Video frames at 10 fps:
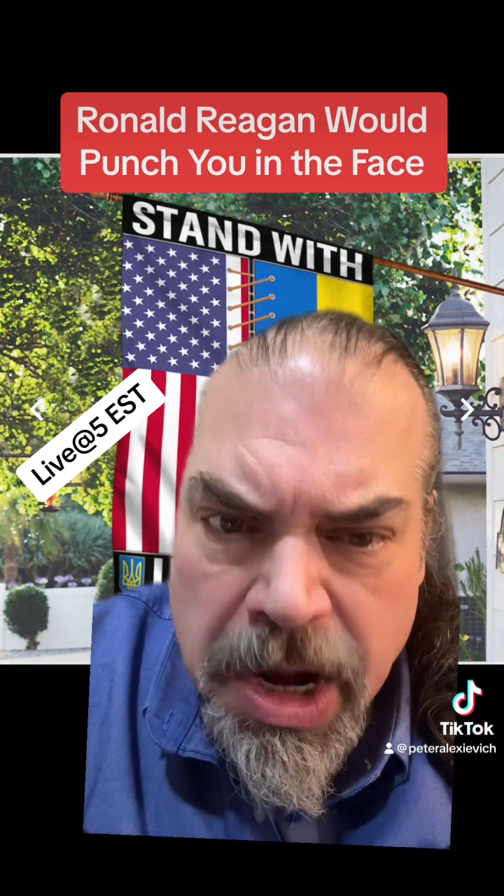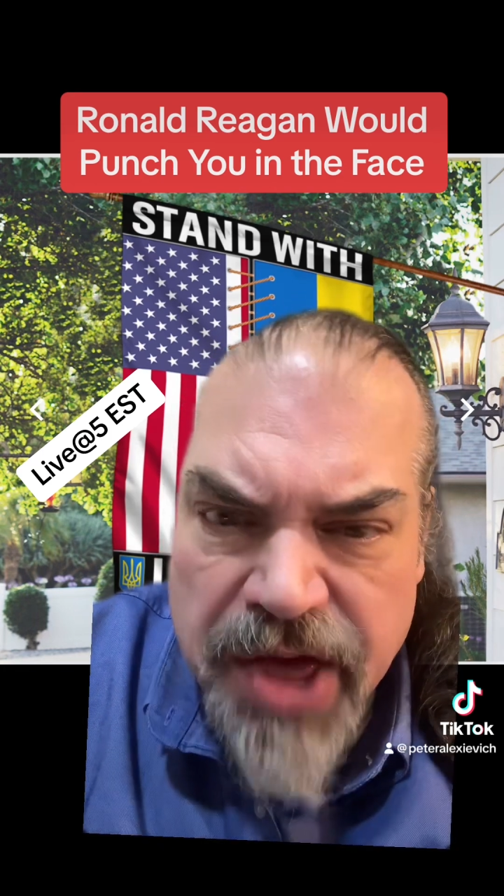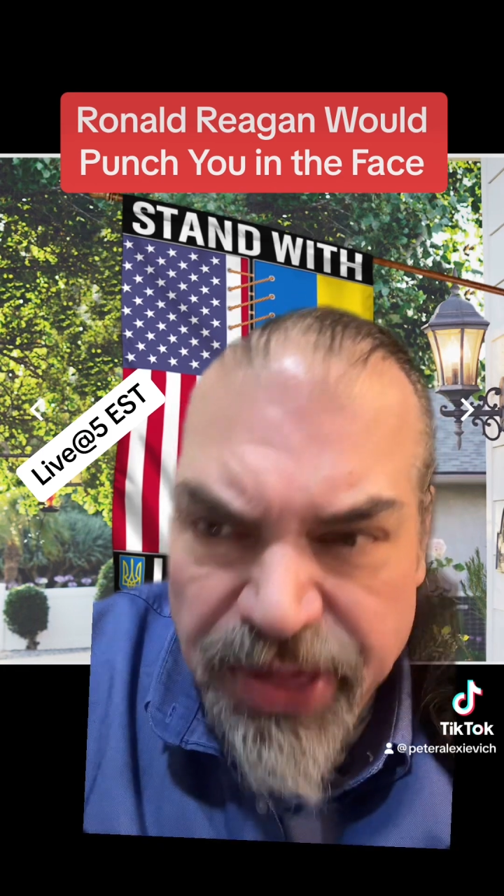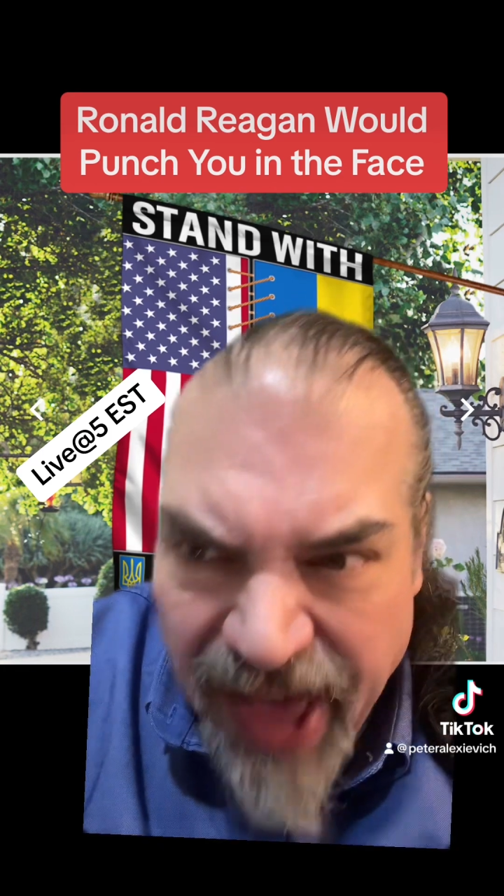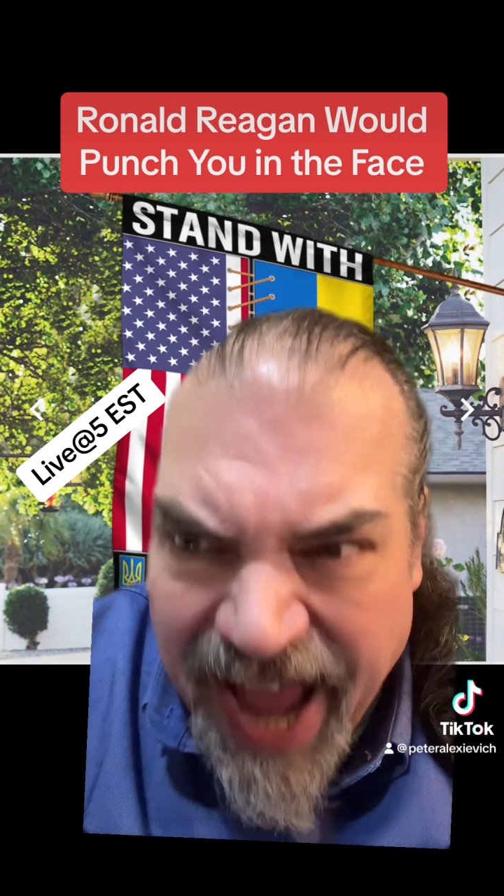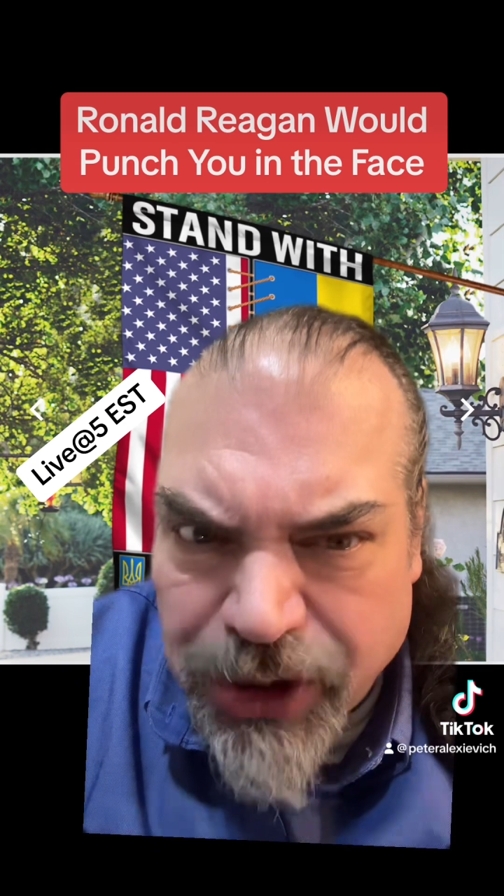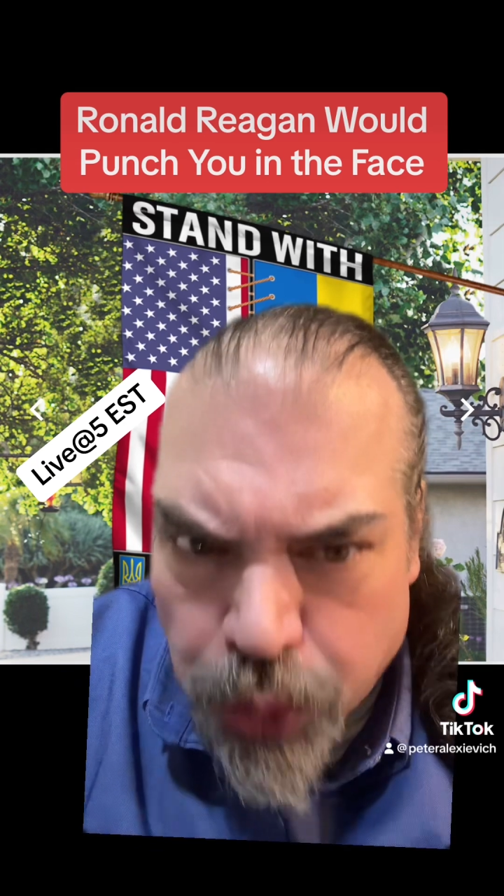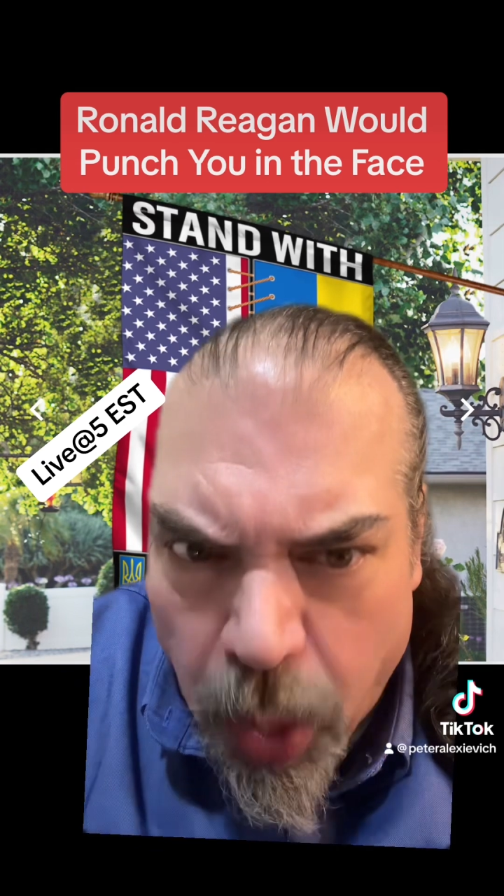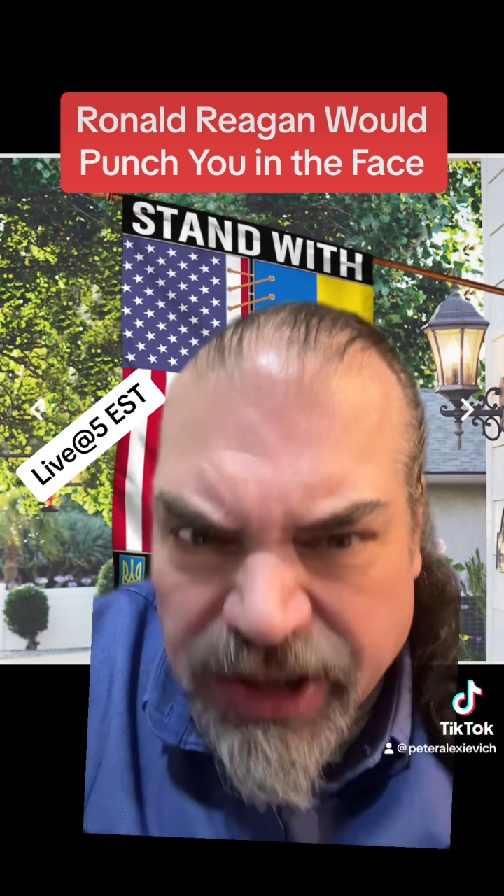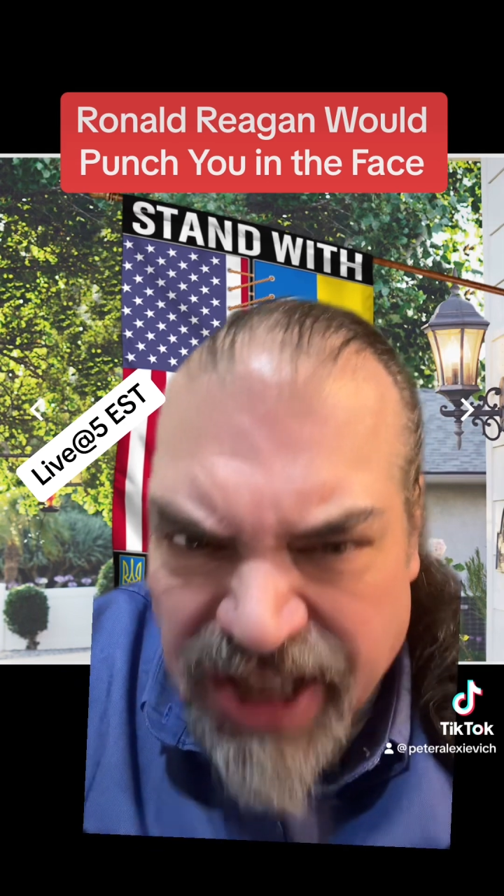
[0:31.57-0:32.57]
That's
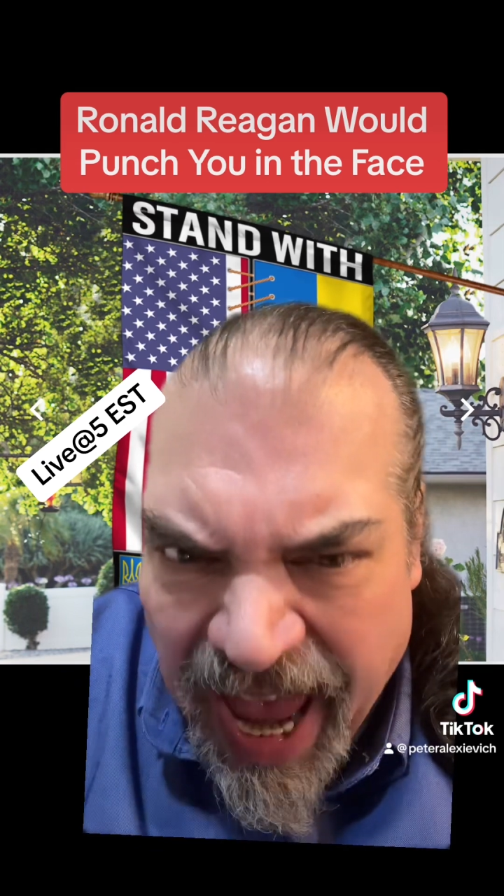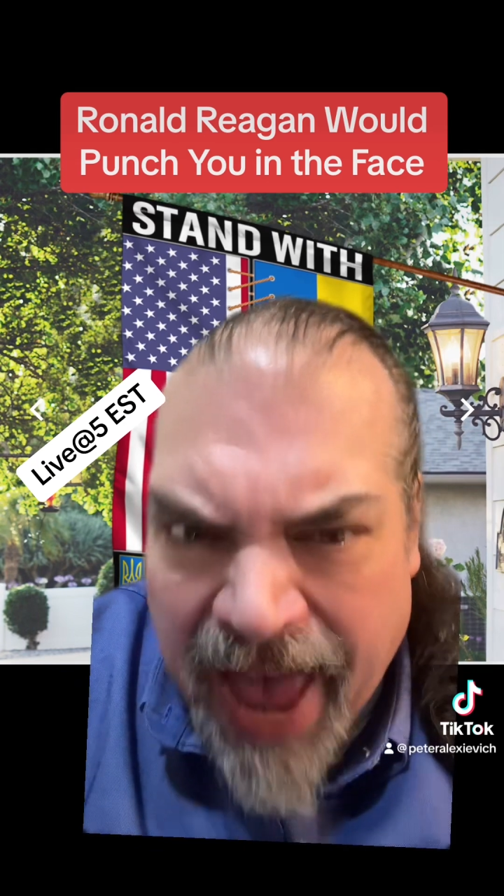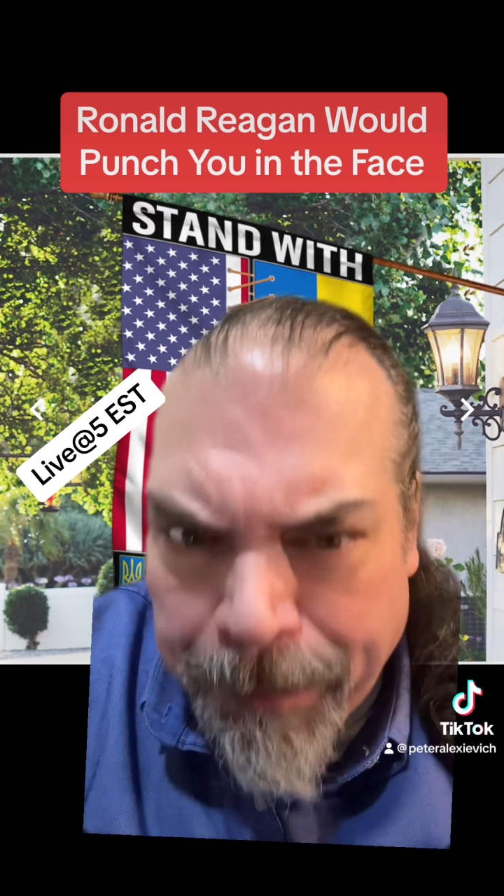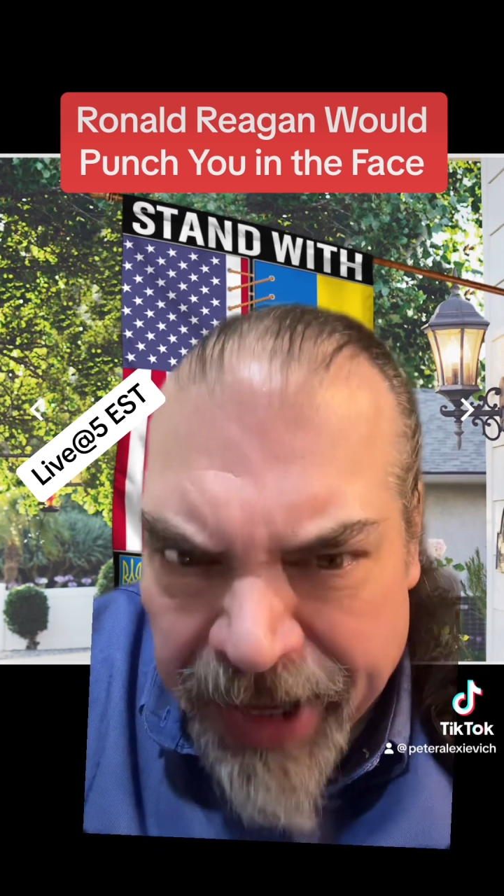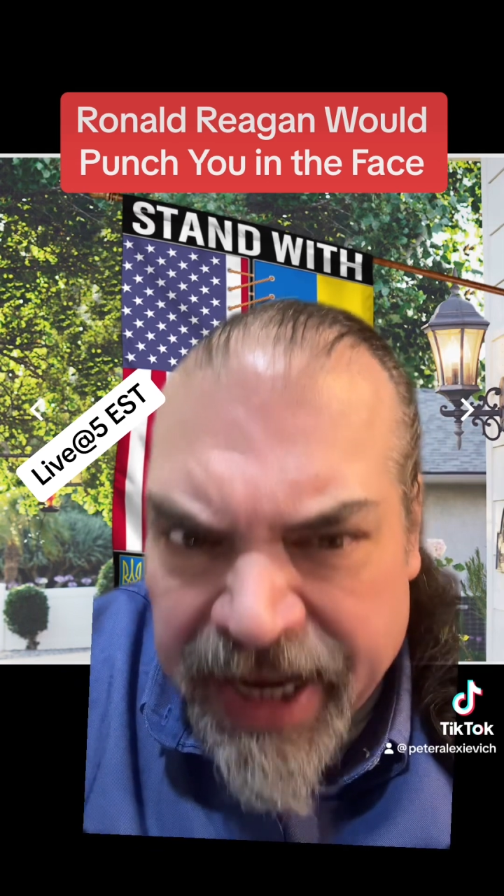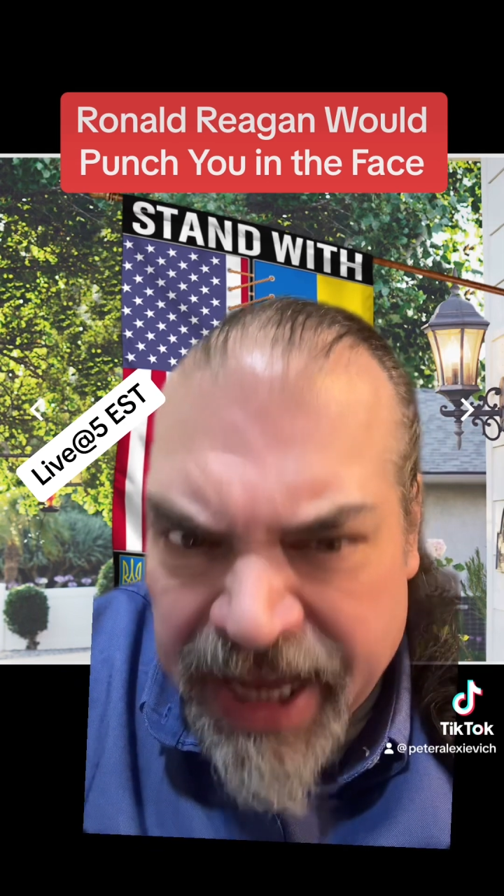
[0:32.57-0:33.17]
what's happening